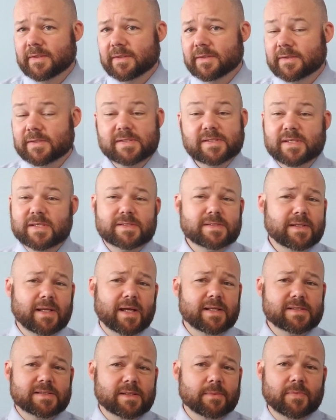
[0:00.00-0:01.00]
This is
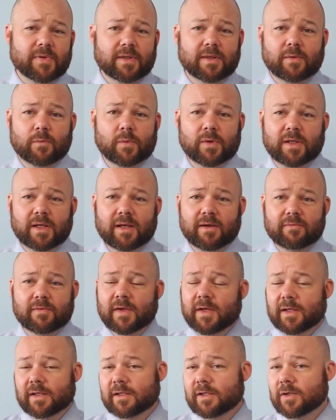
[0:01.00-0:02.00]
not something that we have,
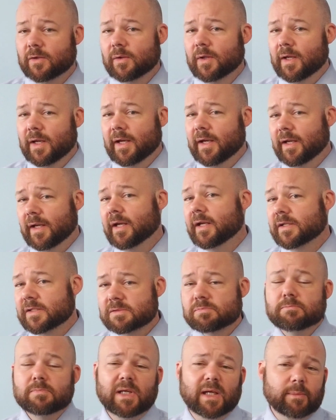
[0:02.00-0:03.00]
you know, as
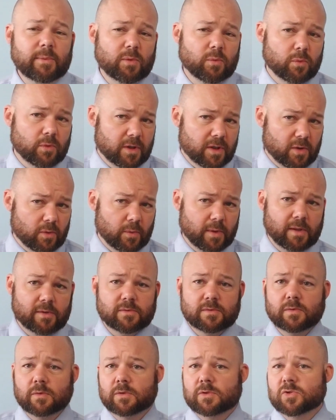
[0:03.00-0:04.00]
maybe we'll get
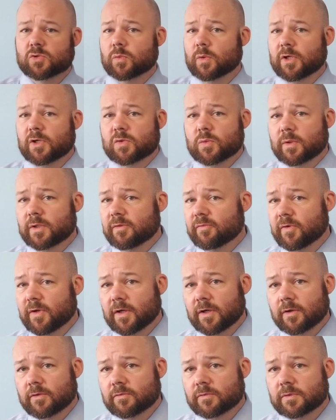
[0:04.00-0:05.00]
around to it in
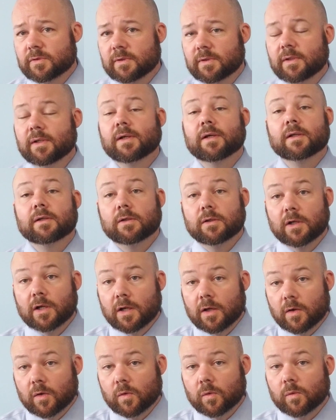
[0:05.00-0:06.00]
2025.
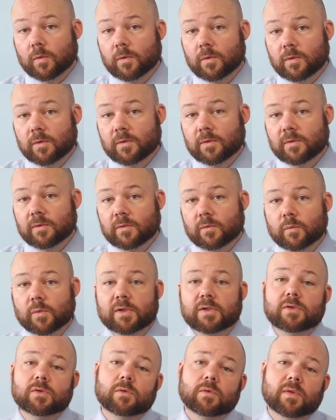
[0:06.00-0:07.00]
No. We
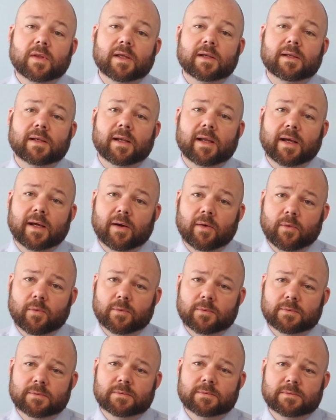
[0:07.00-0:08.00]
do that now.
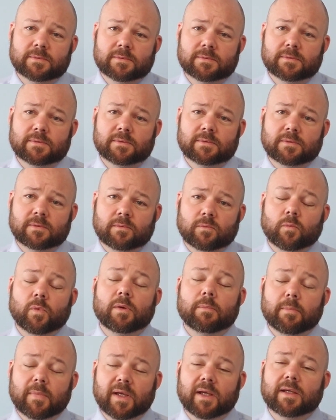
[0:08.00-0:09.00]
We
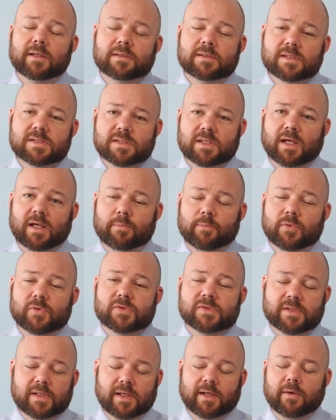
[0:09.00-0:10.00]
make
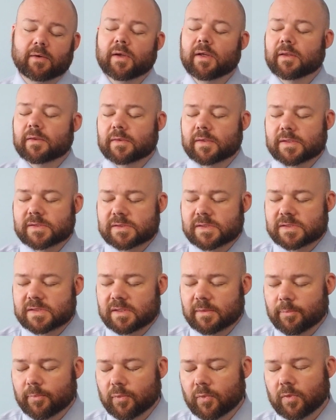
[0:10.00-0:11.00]
disciples now. This is
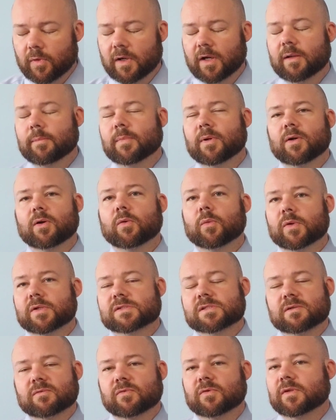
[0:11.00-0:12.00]
the primary
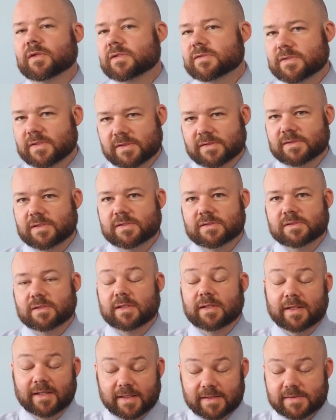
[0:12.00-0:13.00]
reason for the
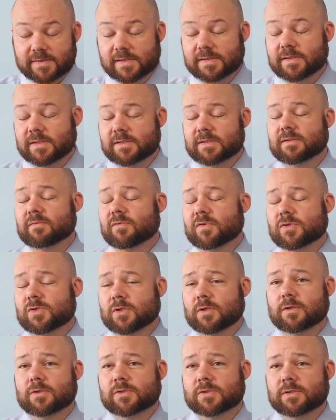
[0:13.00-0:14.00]
existence of the
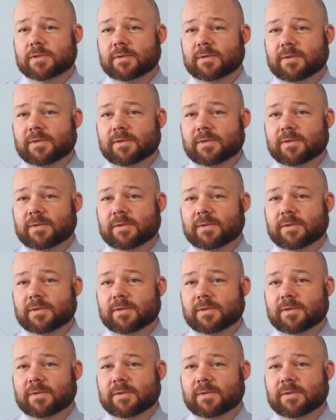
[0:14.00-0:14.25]
church.